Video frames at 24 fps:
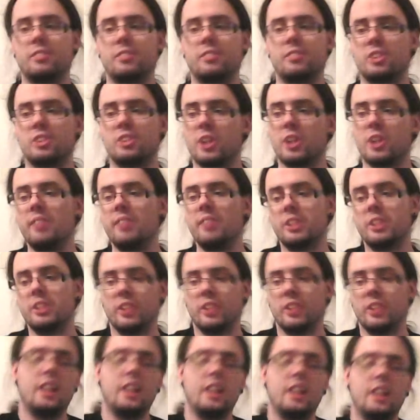Strife is
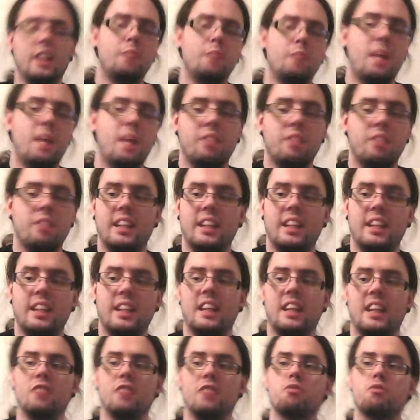okay. Gonna modify that.